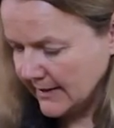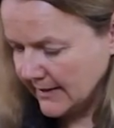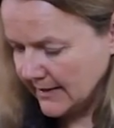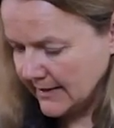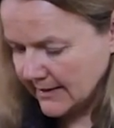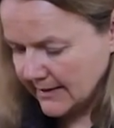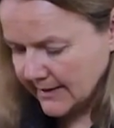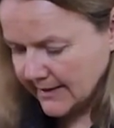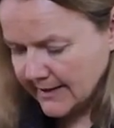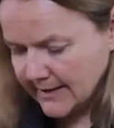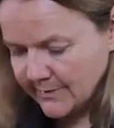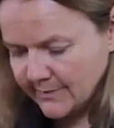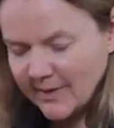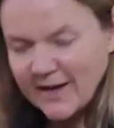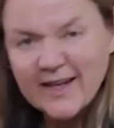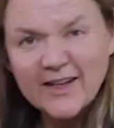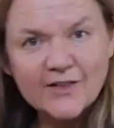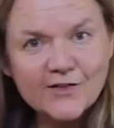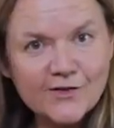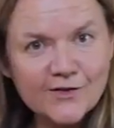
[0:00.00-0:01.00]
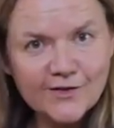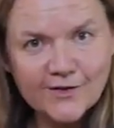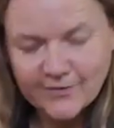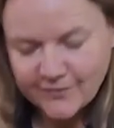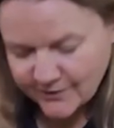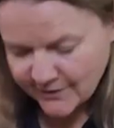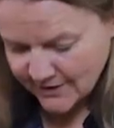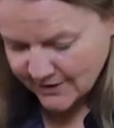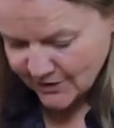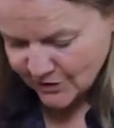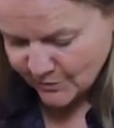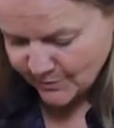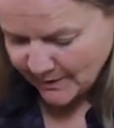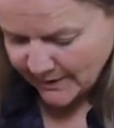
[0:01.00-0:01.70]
and I keep extra for each